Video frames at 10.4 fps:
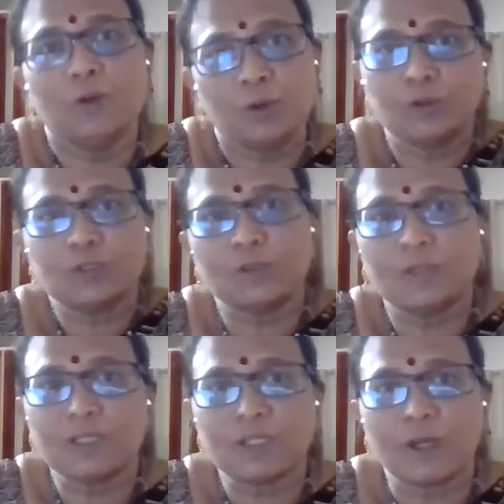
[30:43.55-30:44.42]
goes to
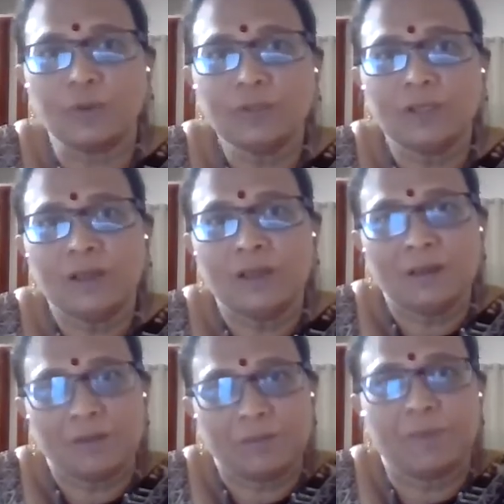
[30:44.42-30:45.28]
the town,
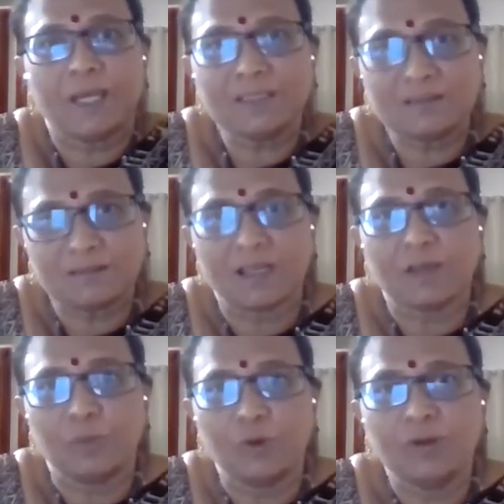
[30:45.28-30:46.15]
buys
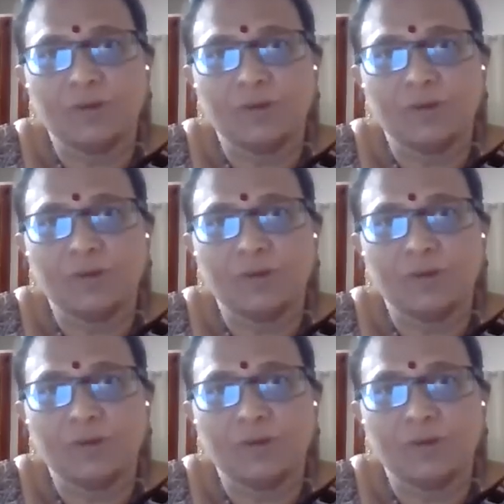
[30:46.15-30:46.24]
that book,